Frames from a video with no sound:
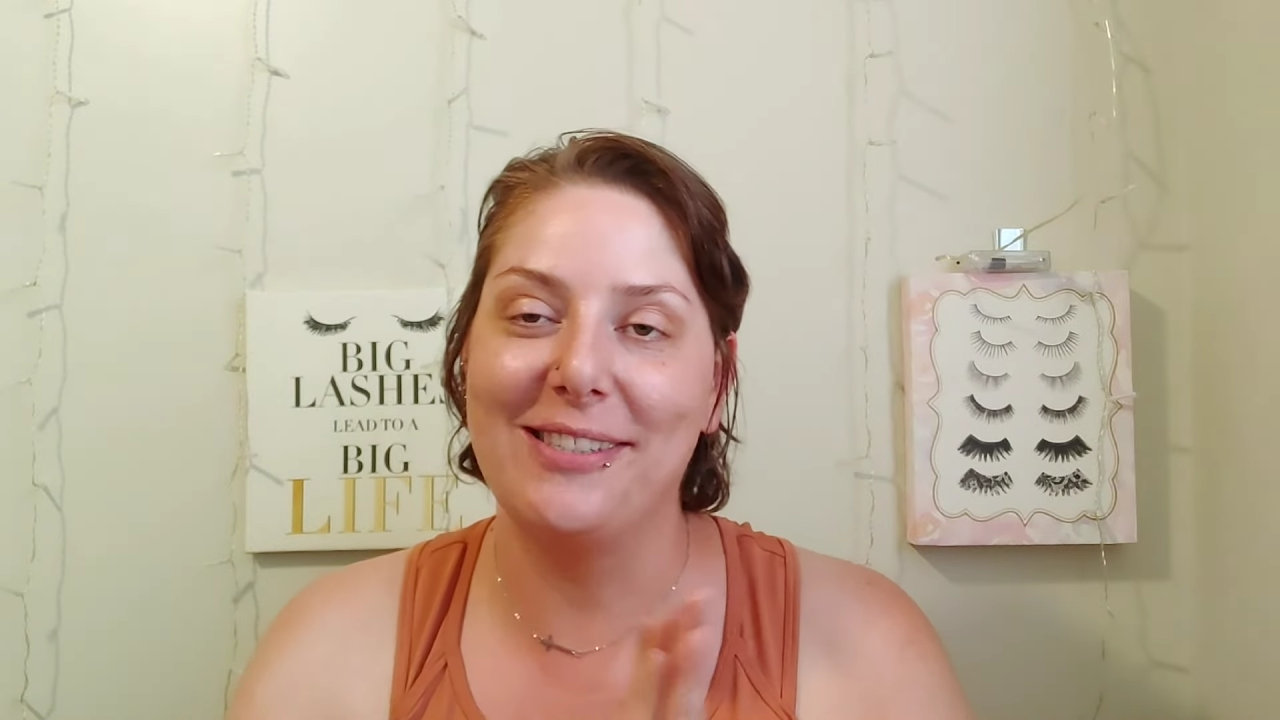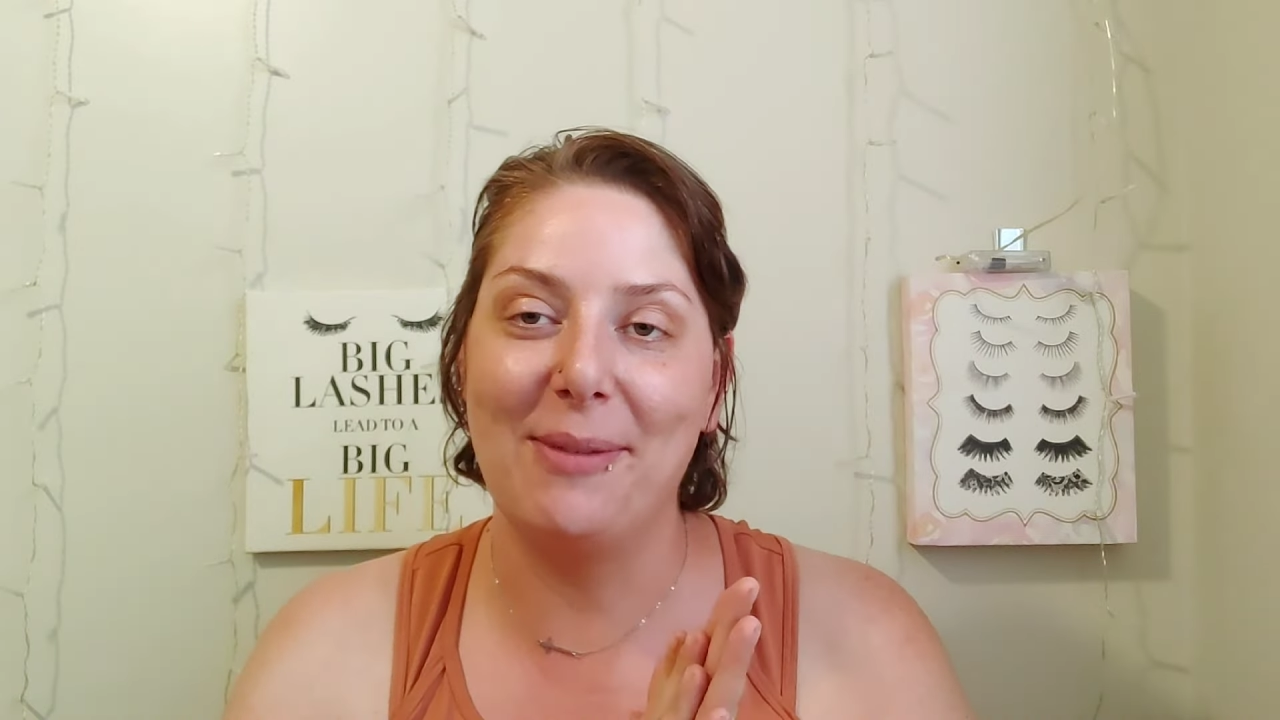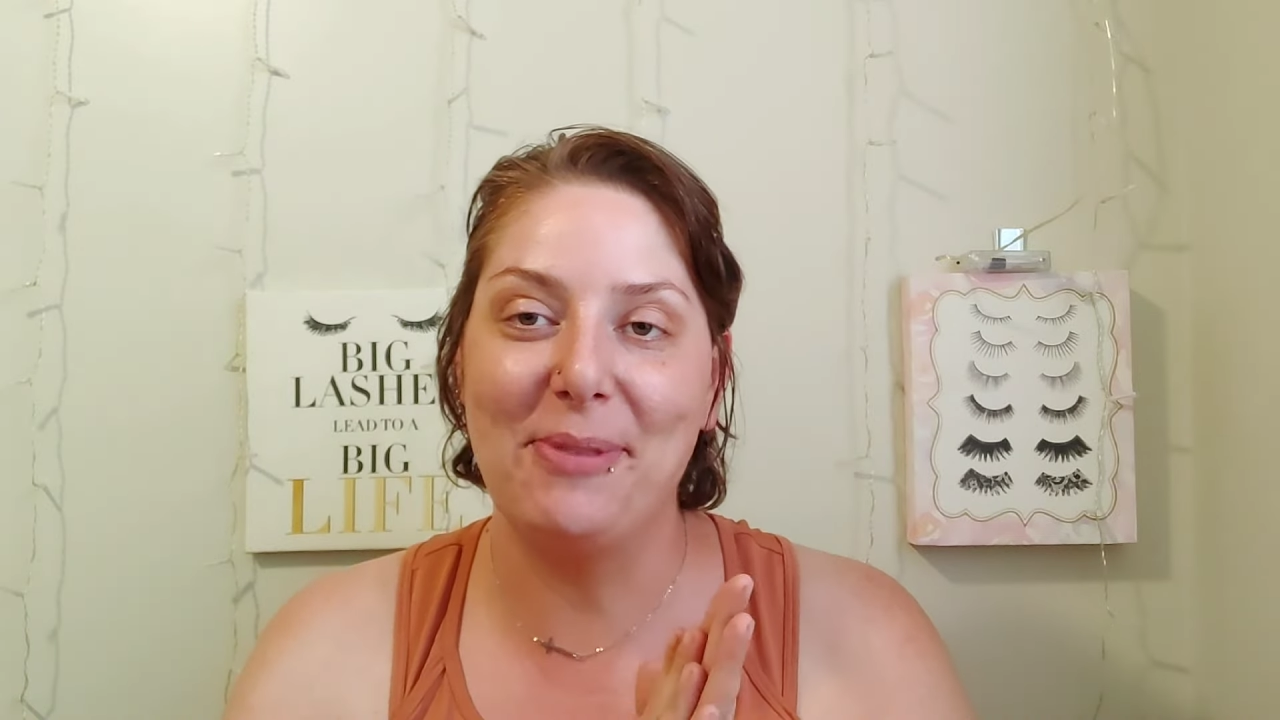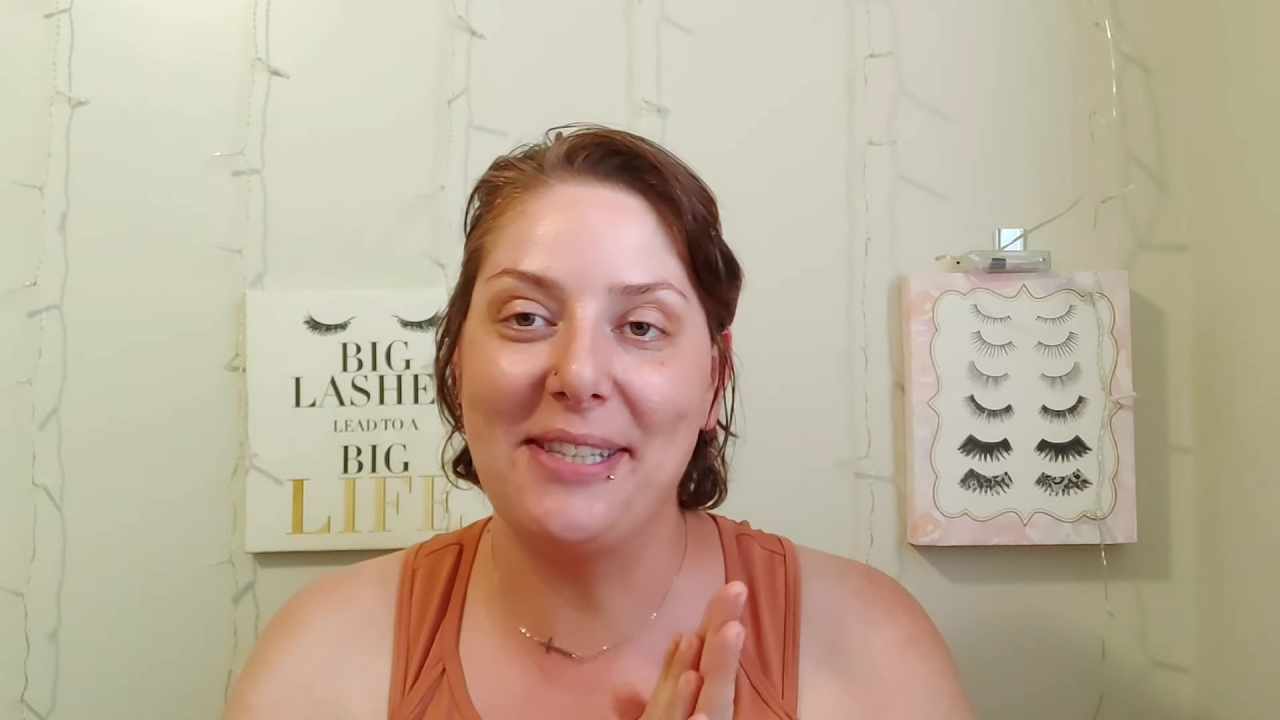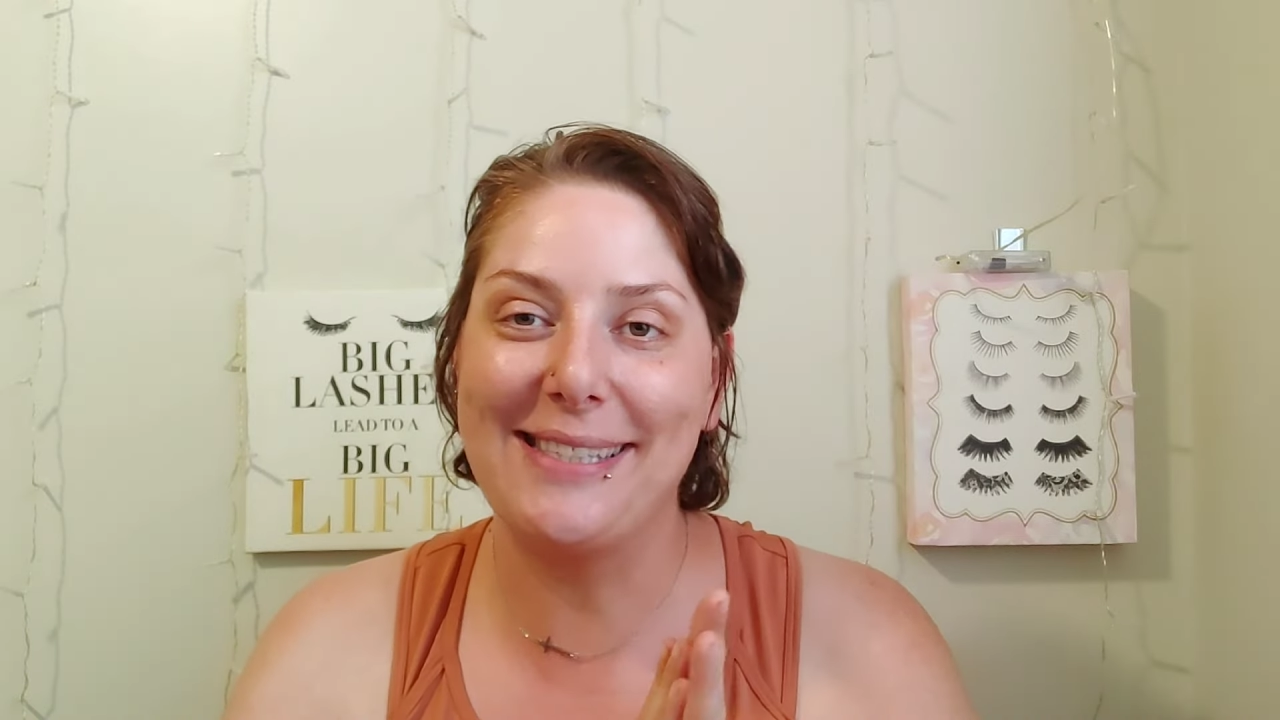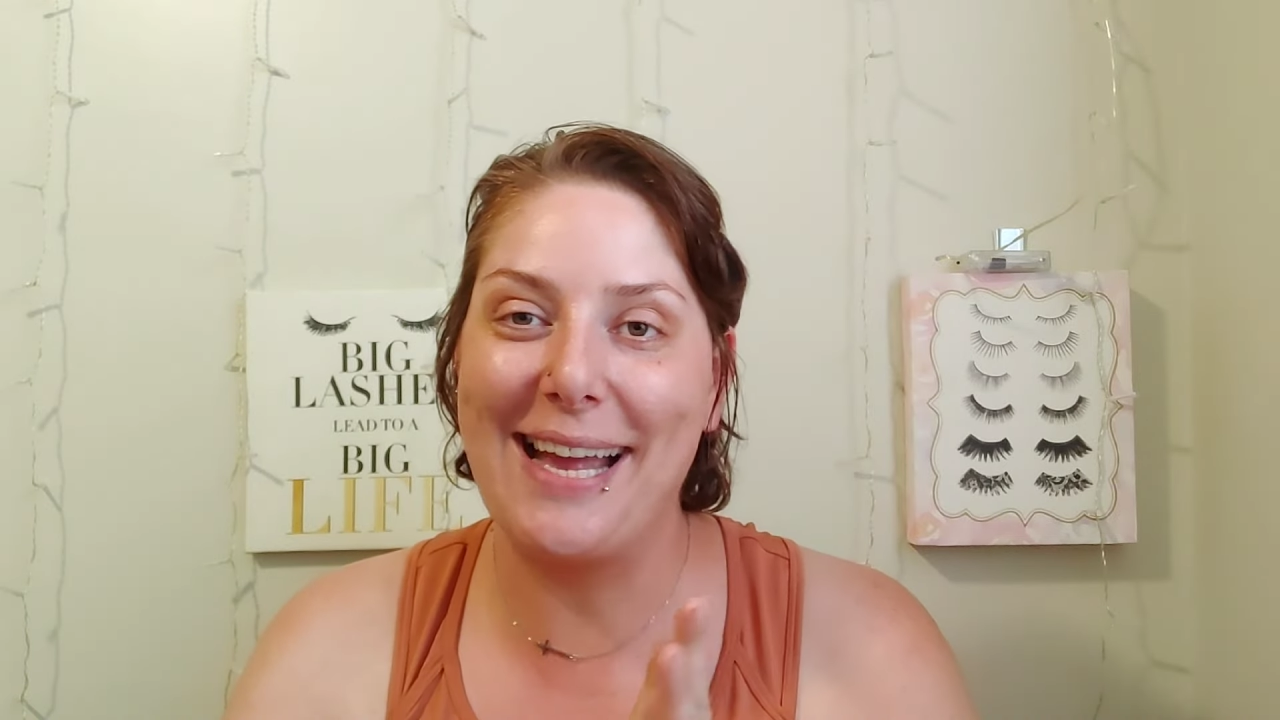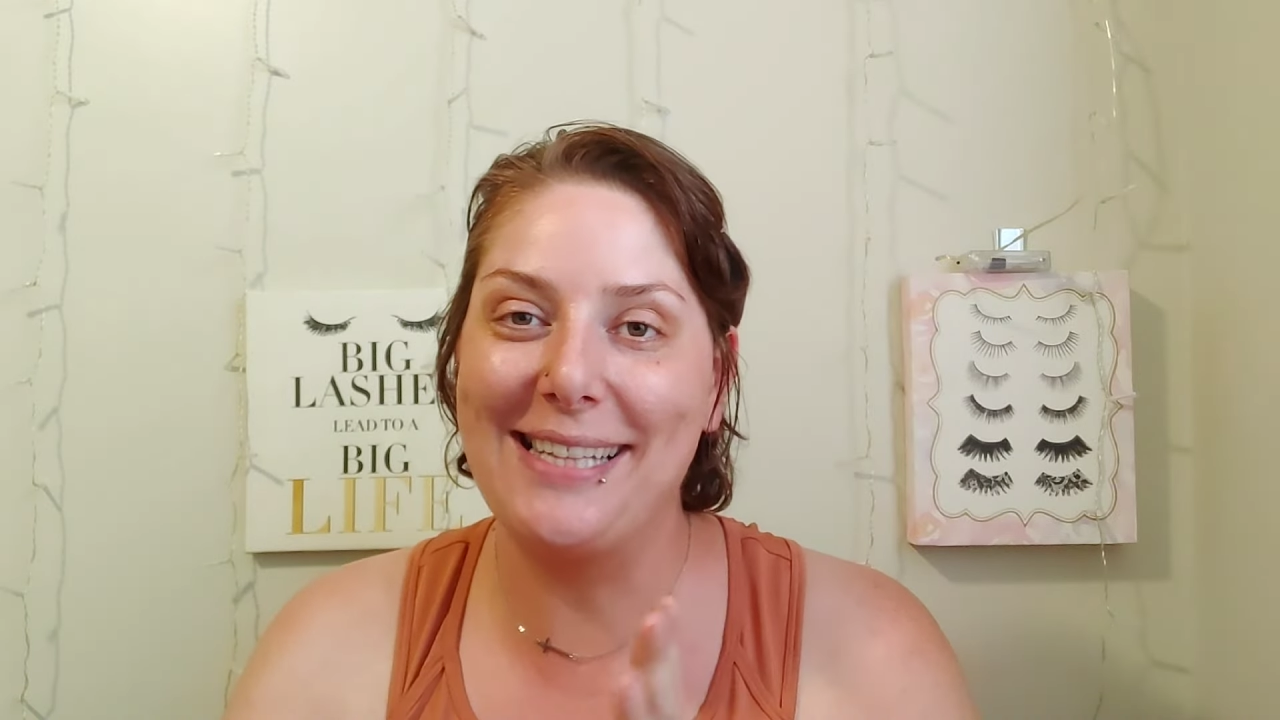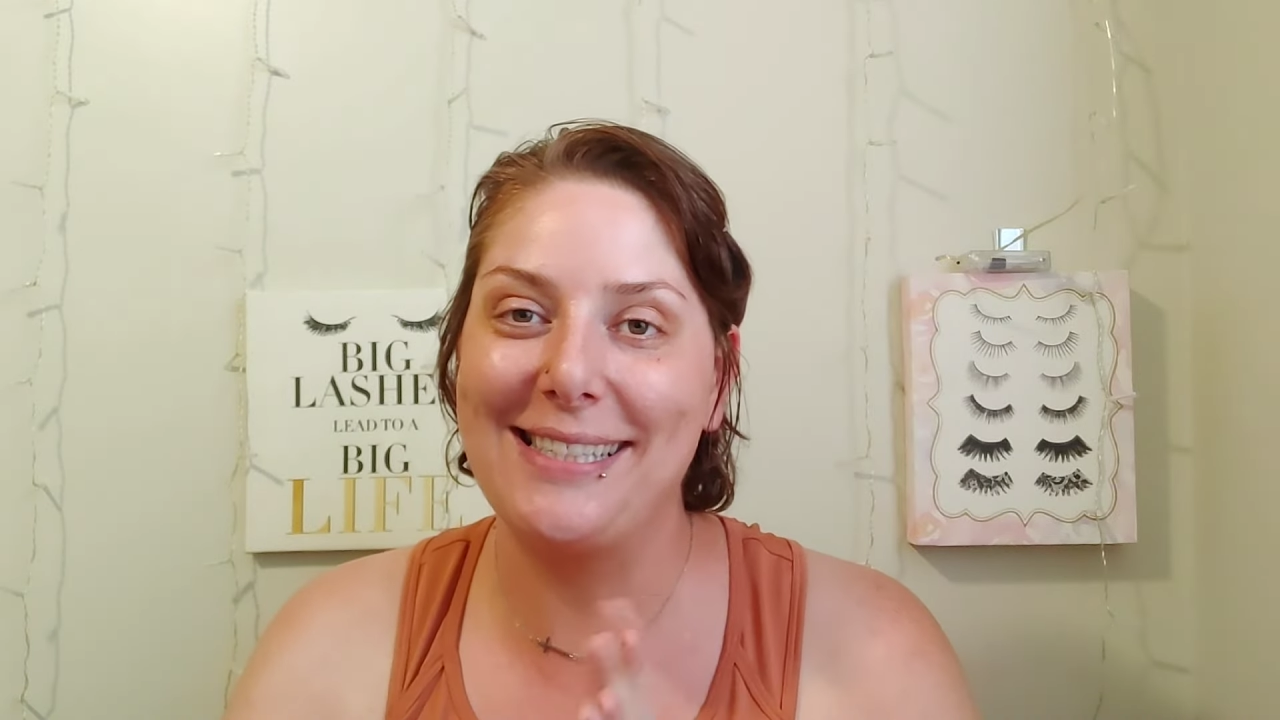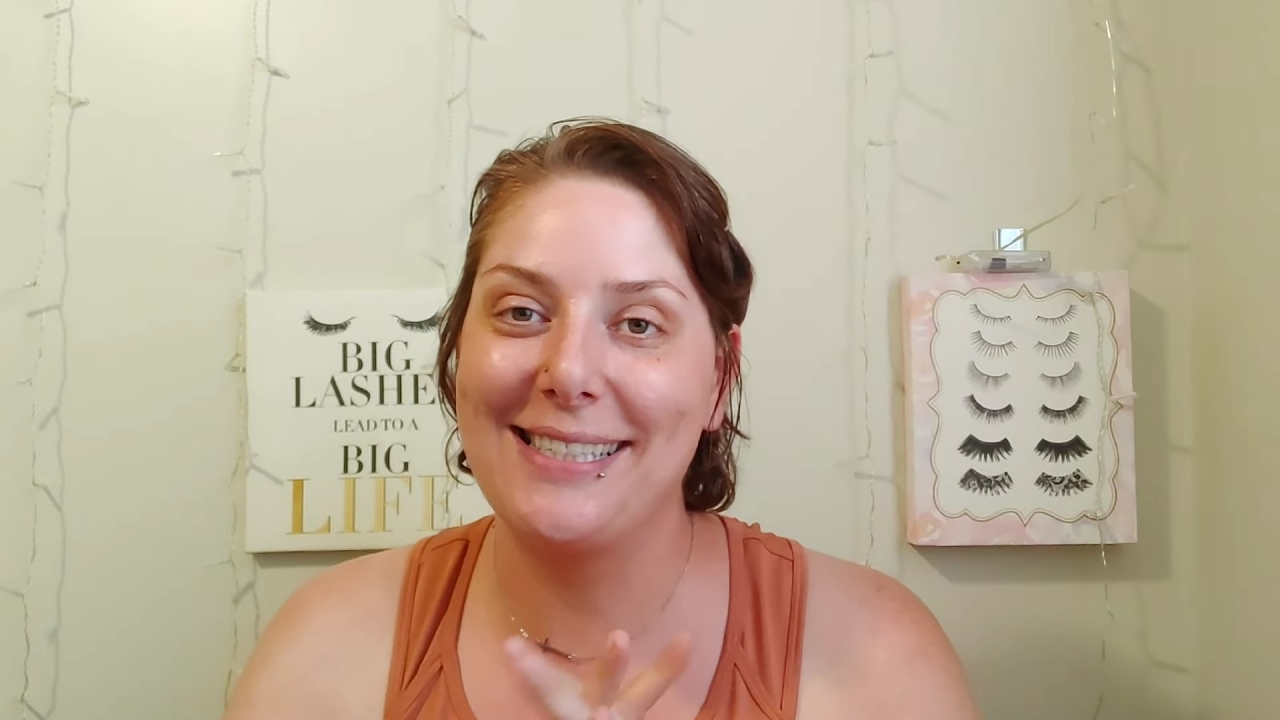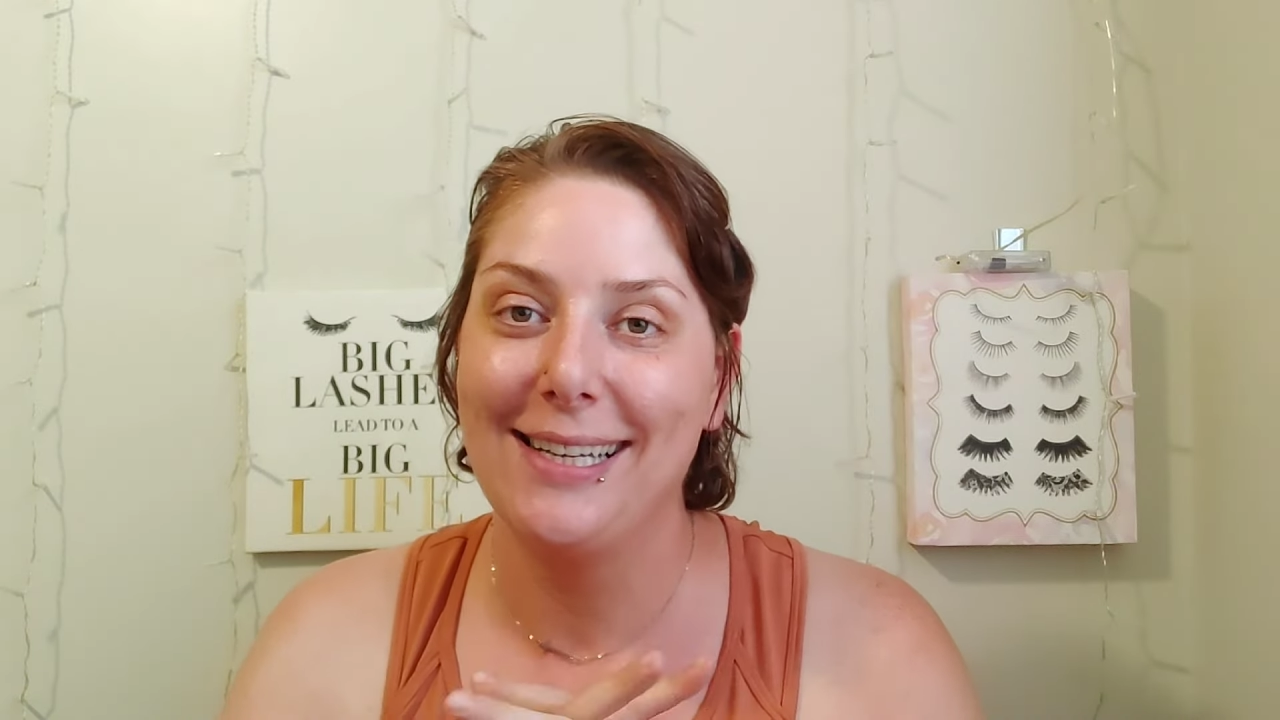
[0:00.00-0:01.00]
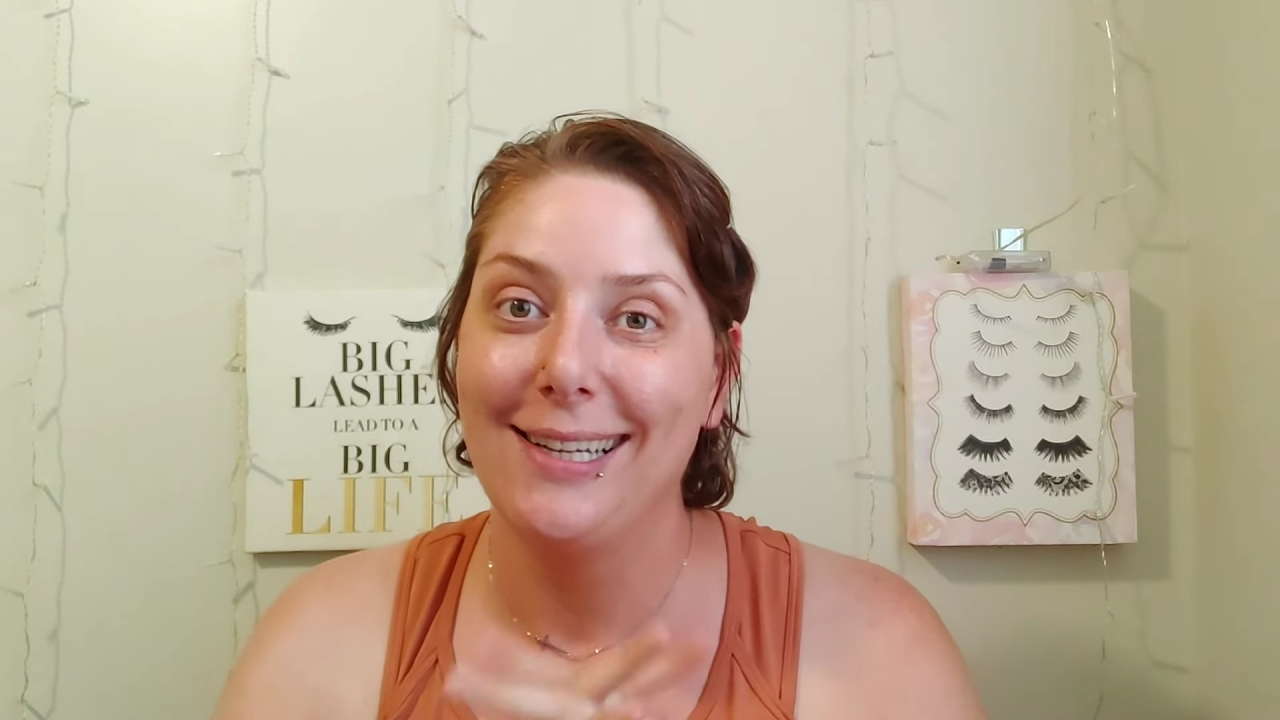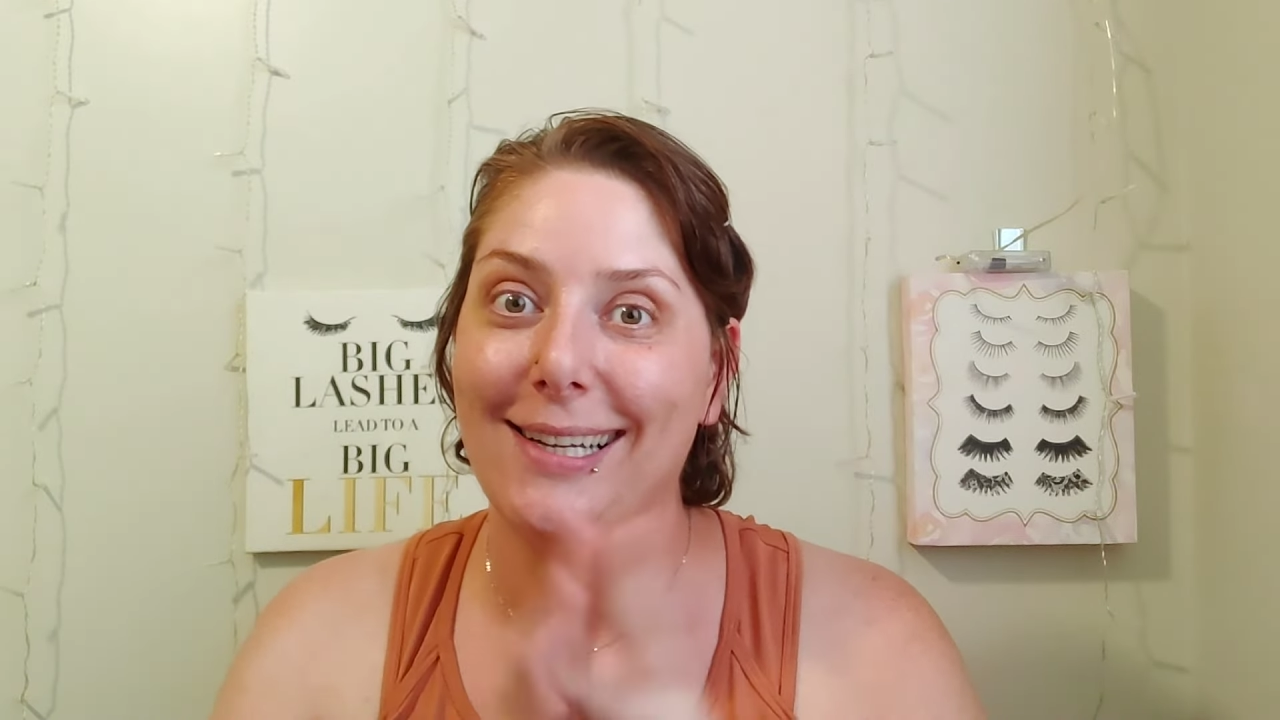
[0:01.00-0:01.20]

something cents,